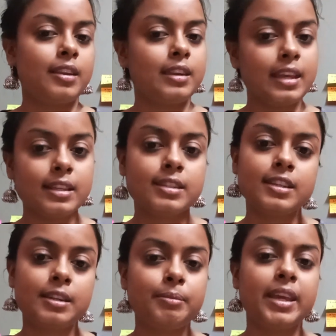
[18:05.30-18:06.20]

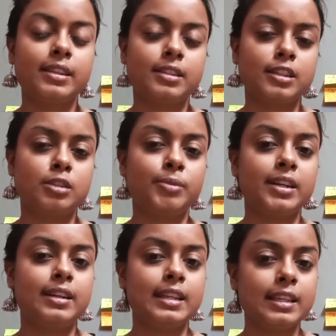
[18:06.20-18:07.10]
Nixon may exist,
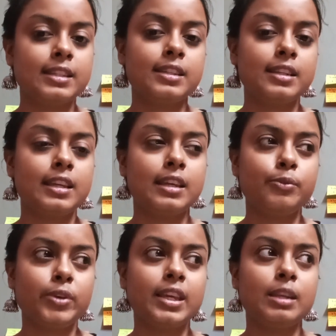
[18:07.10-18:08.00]
but Nixon,
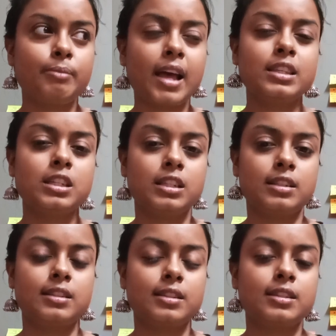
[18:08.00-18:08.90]
we can
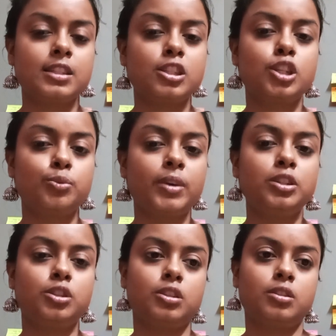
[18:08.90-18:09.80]
imagine such
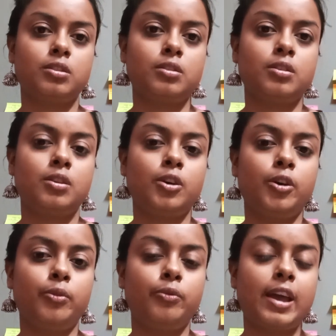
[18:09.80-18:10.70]
situation
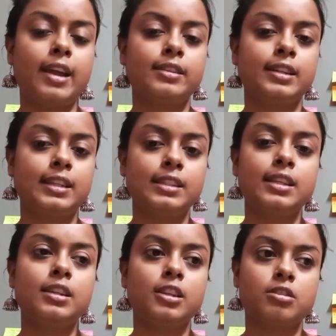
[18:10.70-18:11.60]
where the
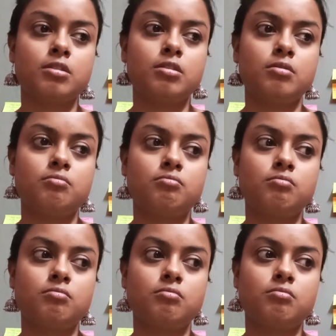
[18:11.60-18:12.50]
designator,
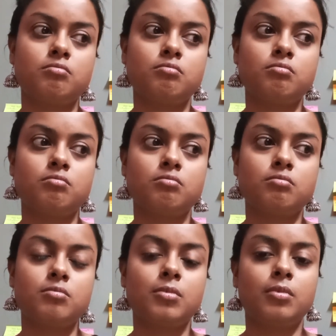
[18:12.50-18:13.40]

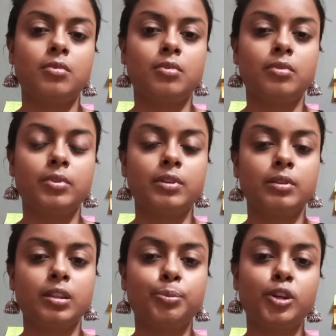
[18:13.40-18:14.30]

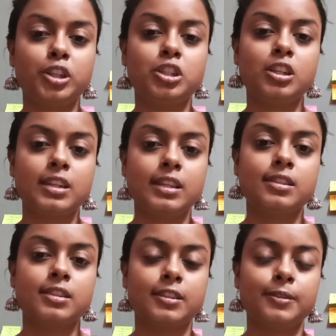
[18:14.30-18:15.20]
the politician
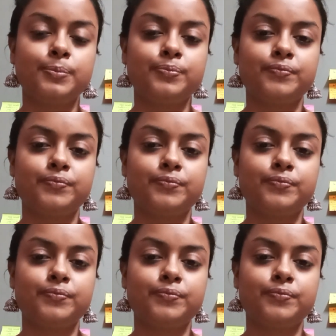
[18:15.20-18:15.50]
Nixon,